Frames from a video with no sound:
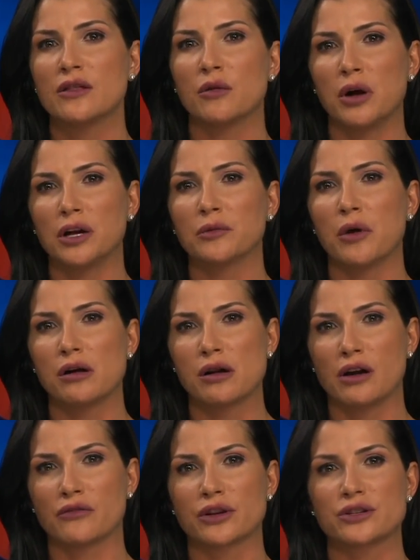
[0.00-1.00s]
The wall-to-wall
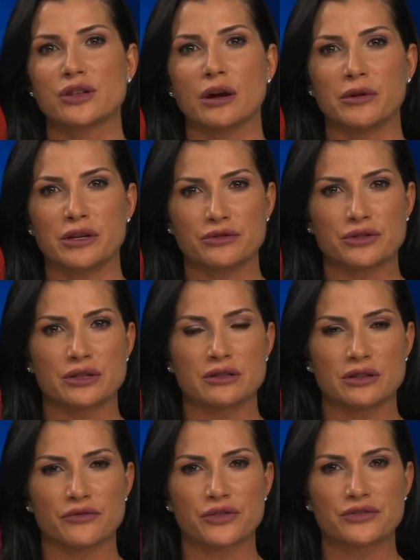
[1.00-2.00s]
coverage that we used to
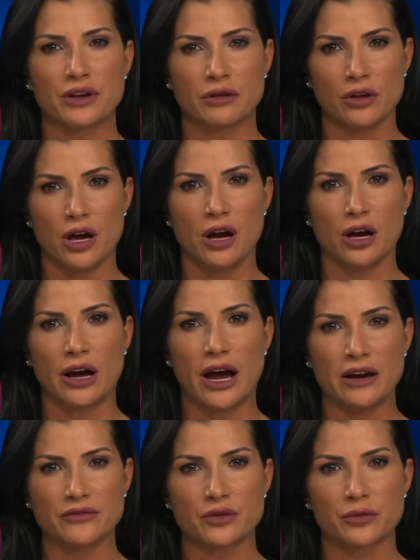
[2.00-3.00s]
see for so long
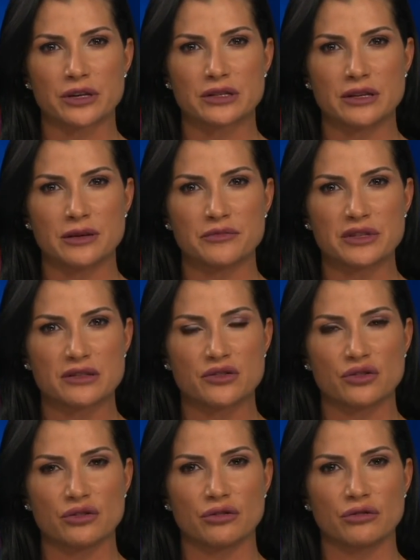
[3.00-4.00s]
afterwards seems
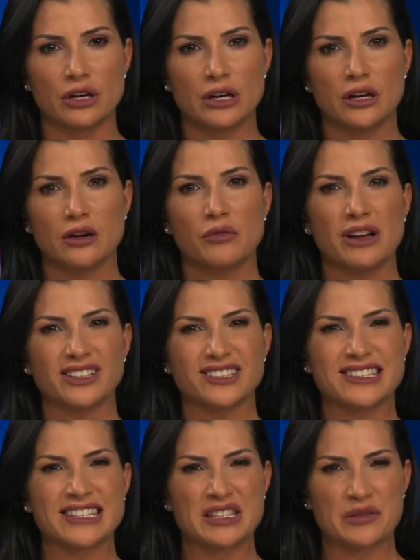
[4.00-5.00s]
to, well,
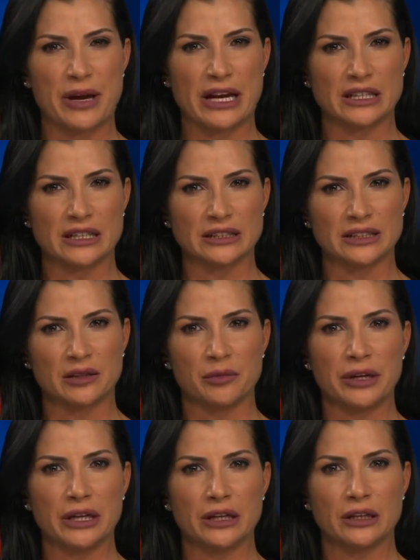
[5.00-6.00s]
it's dissipated a little
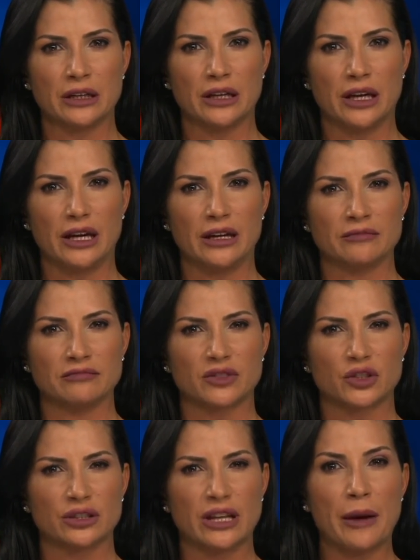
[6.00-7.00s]
bit. And
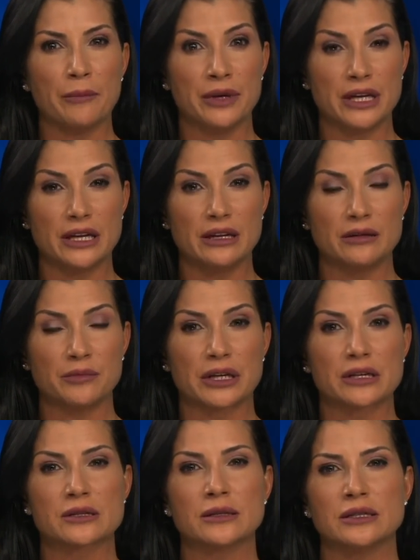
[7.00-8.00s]
could that be
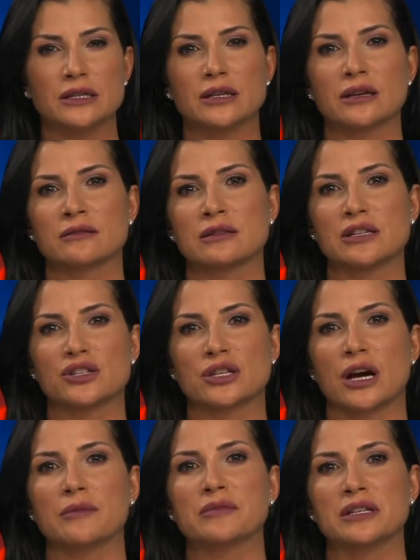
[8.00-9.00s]
because the details each
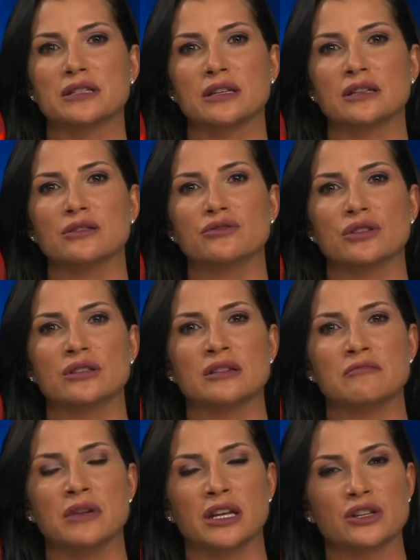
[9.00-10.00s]
time continue to
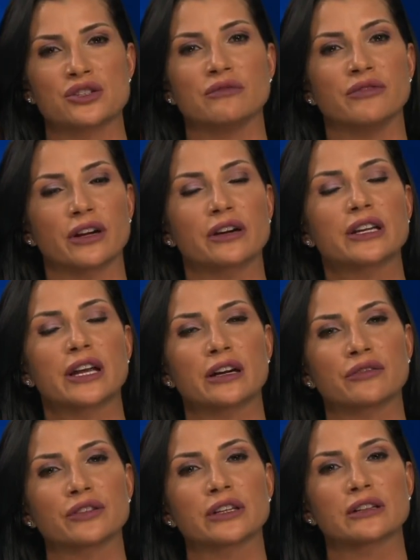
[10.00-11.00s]
diminish a very
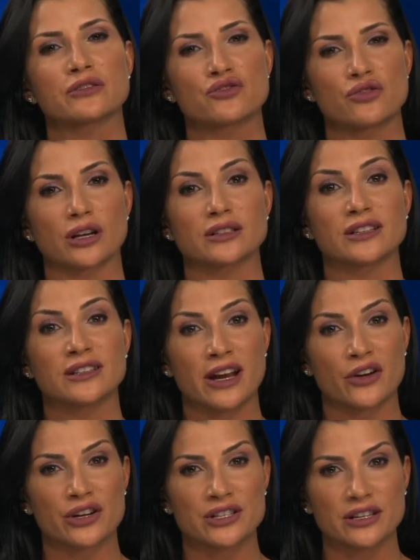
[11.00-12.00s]
carefully constructed
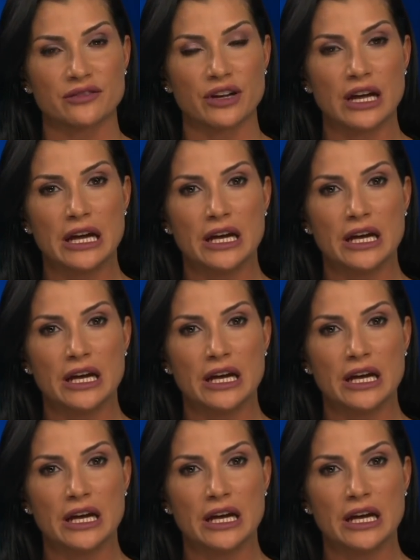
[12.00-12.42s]
narrative?